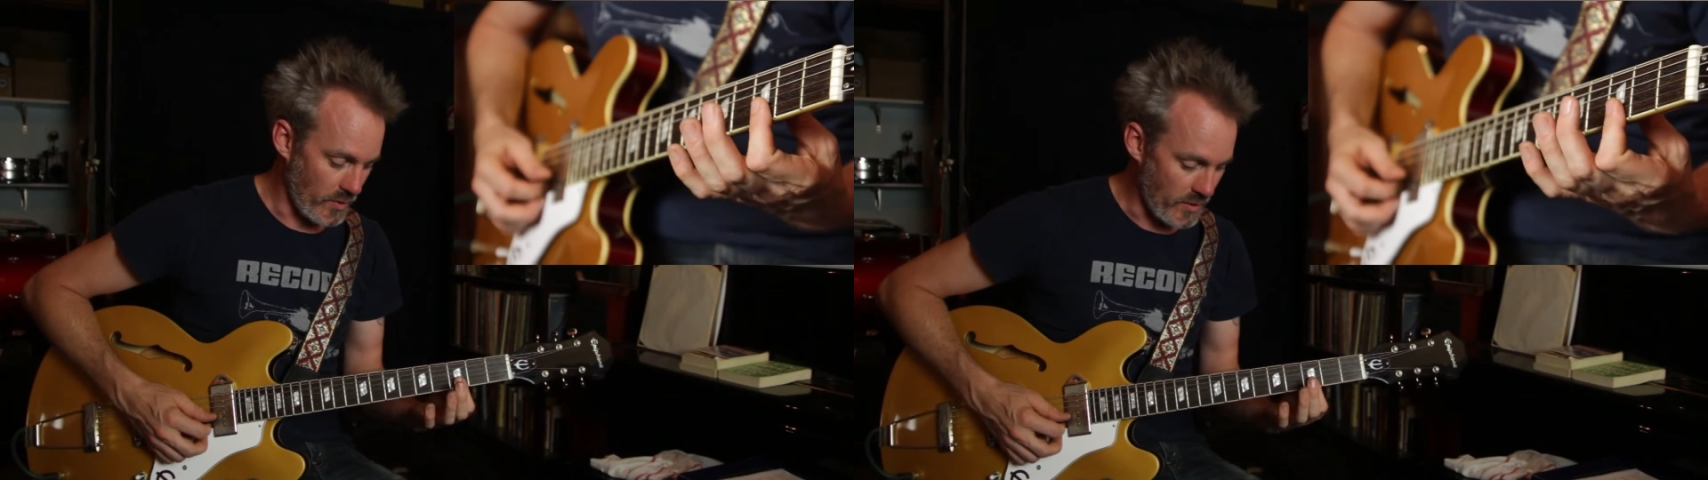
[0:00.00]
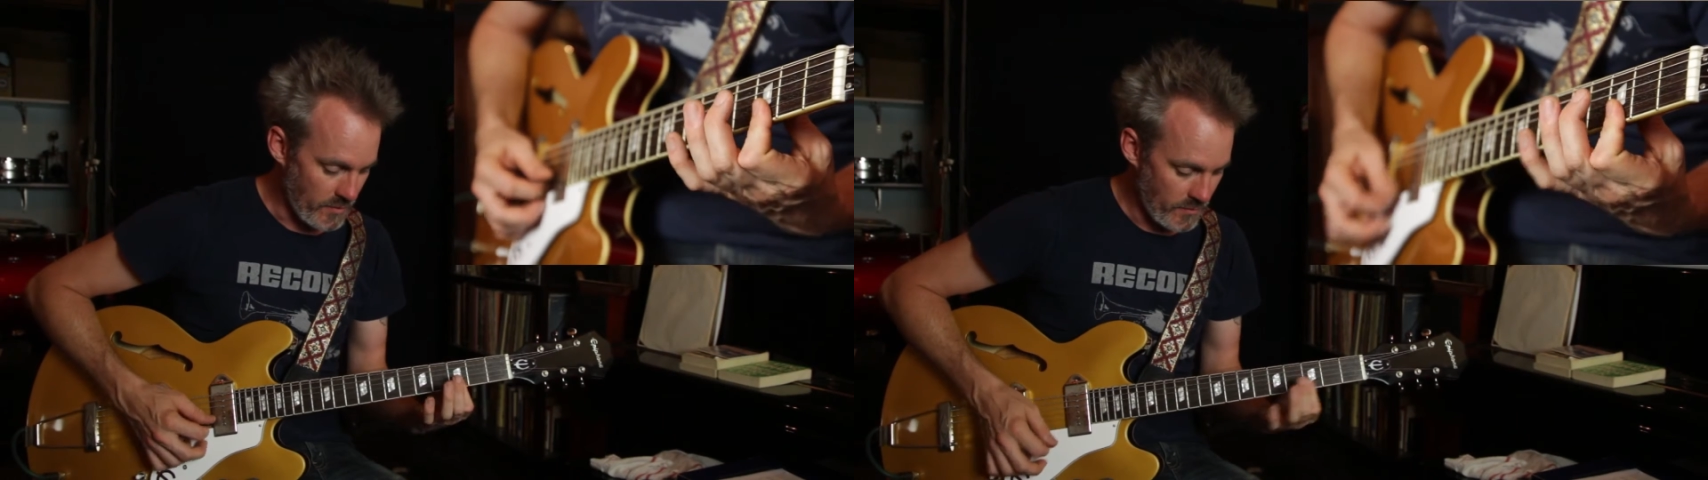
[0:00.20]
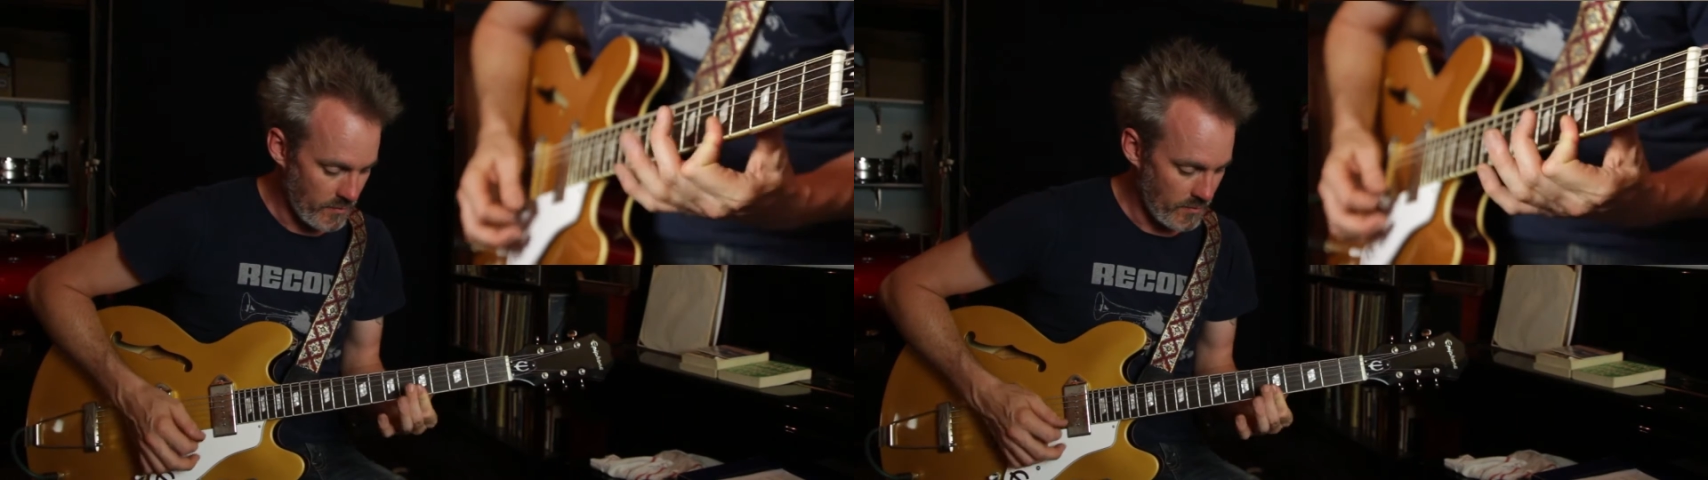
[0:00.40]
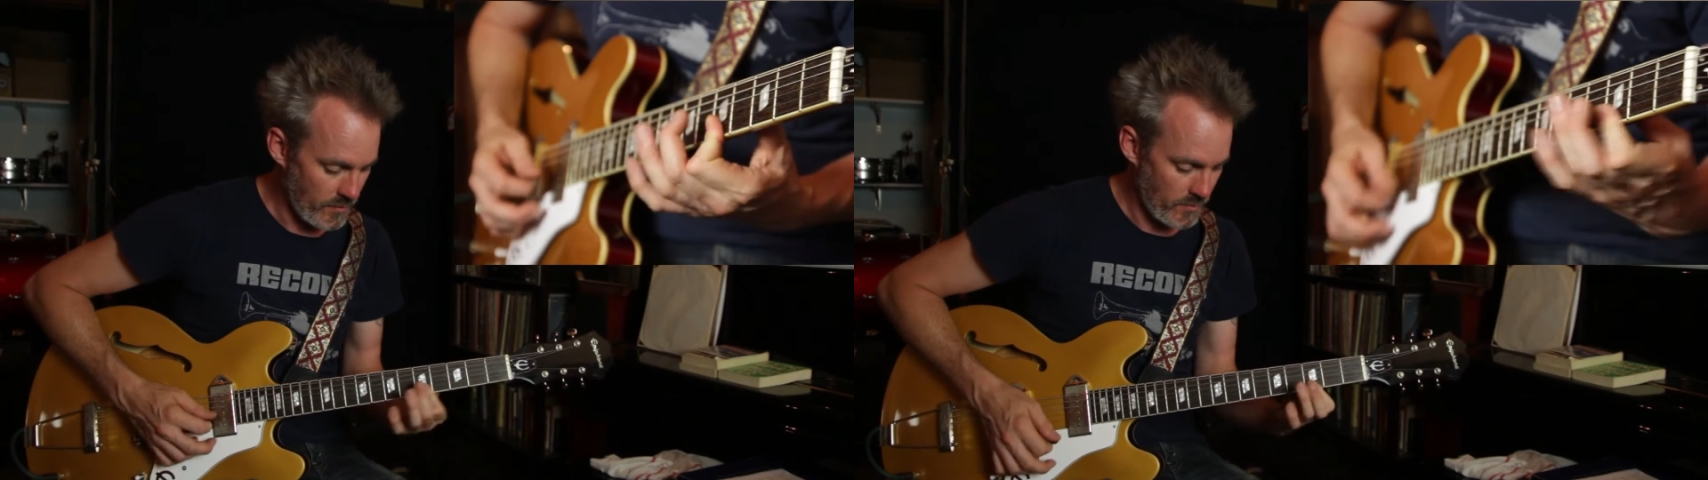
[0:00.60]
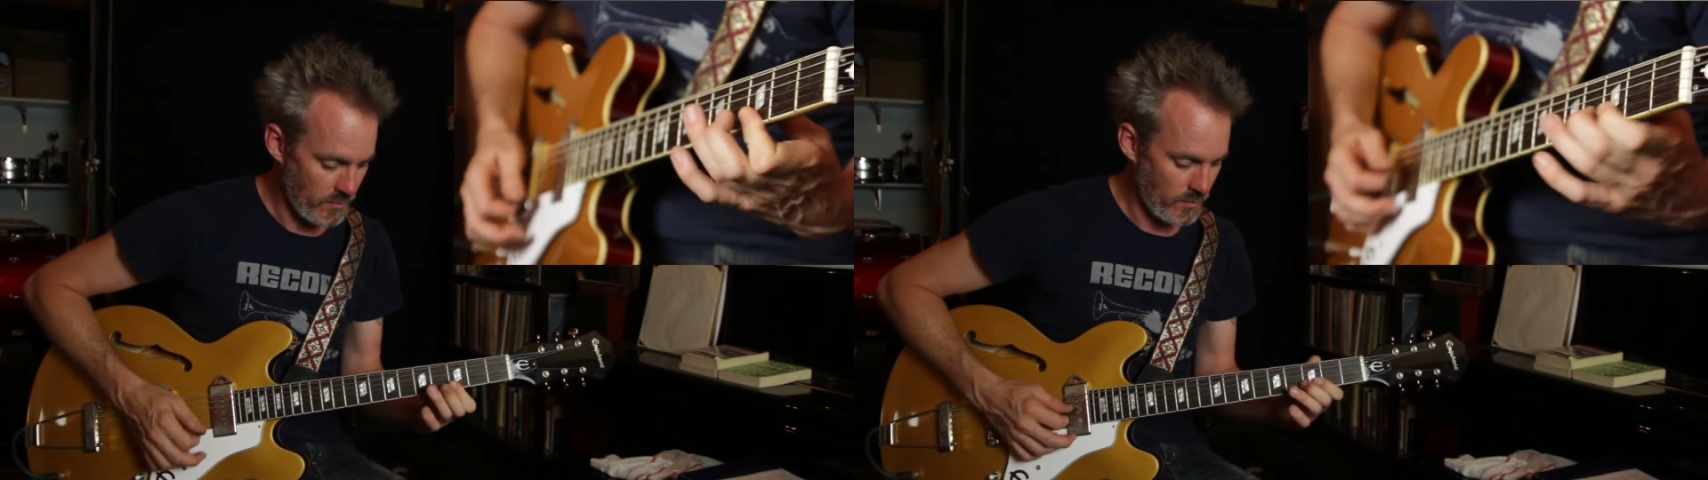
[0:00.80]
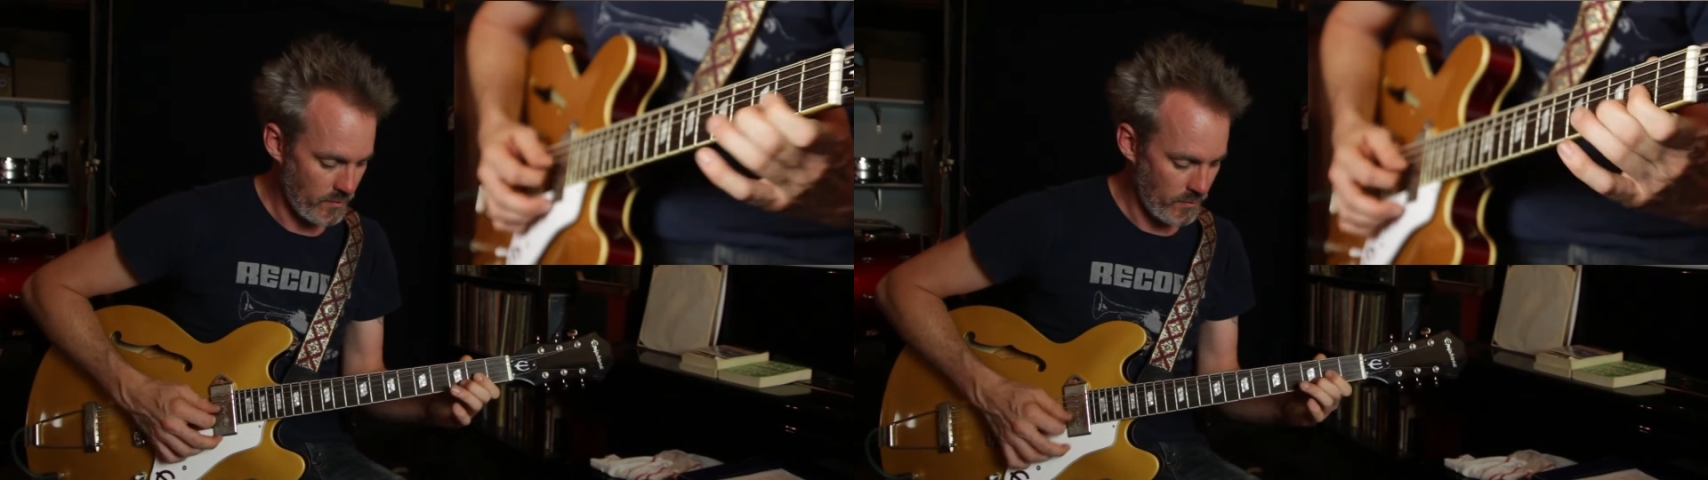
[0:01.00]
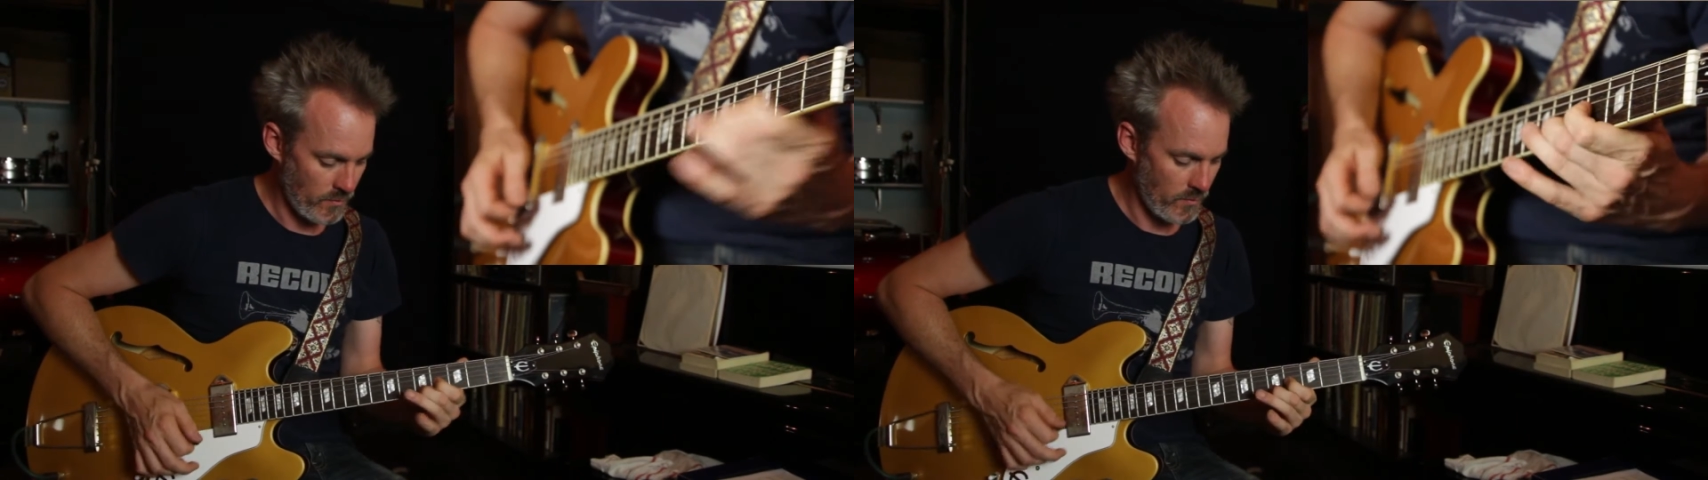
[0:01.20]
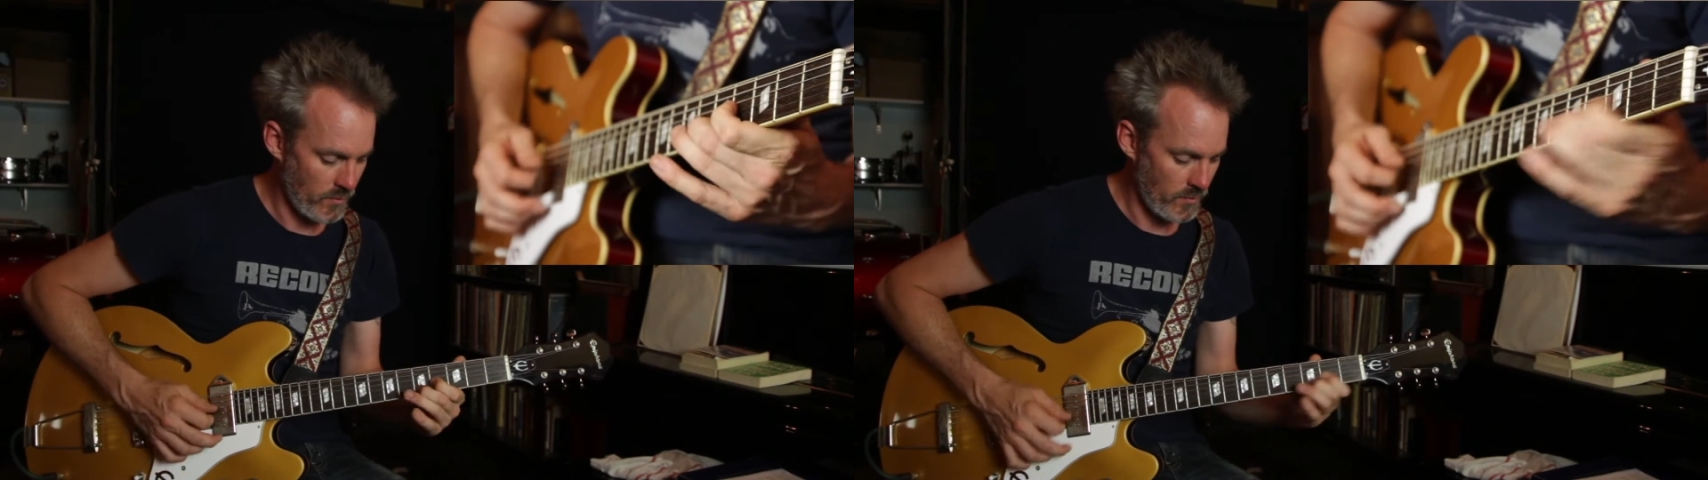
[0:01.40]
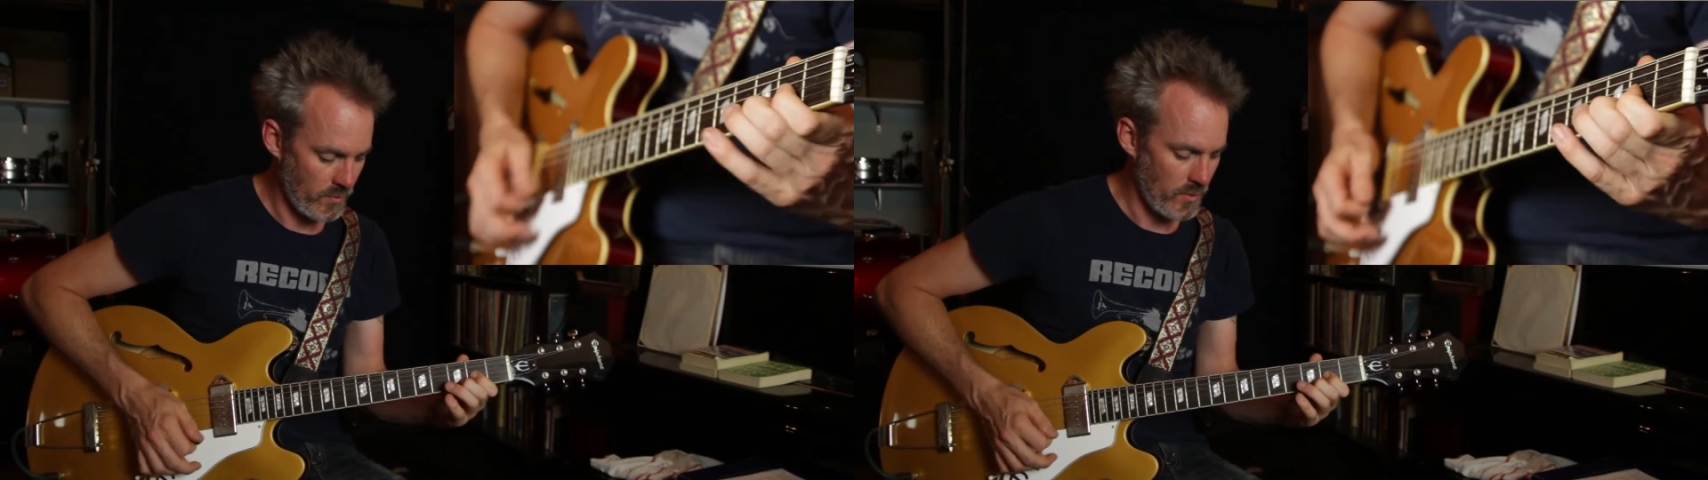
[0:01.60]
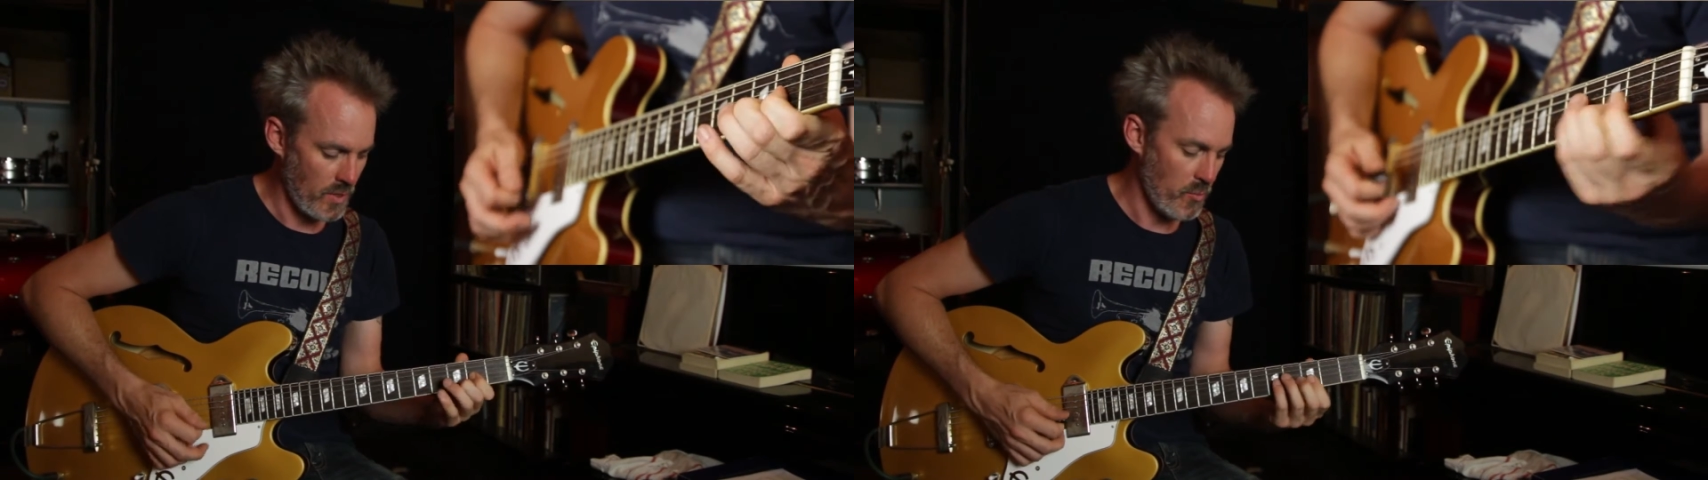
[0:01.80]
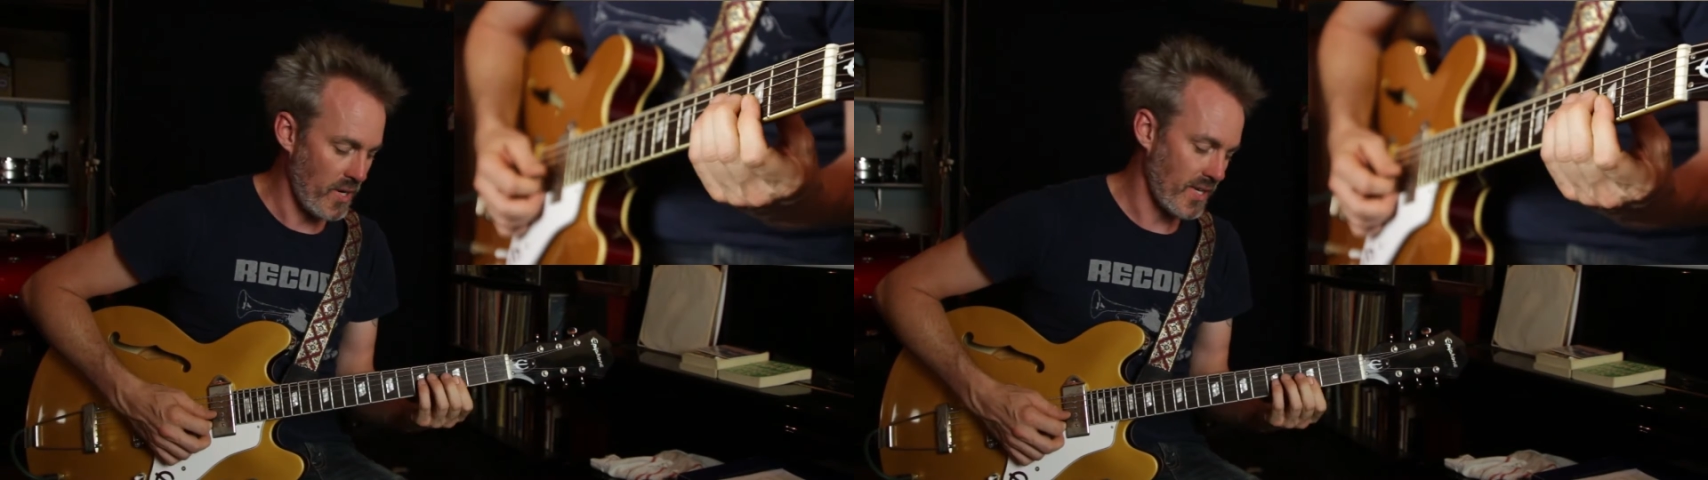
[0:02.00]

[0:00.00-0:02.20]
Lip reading: But I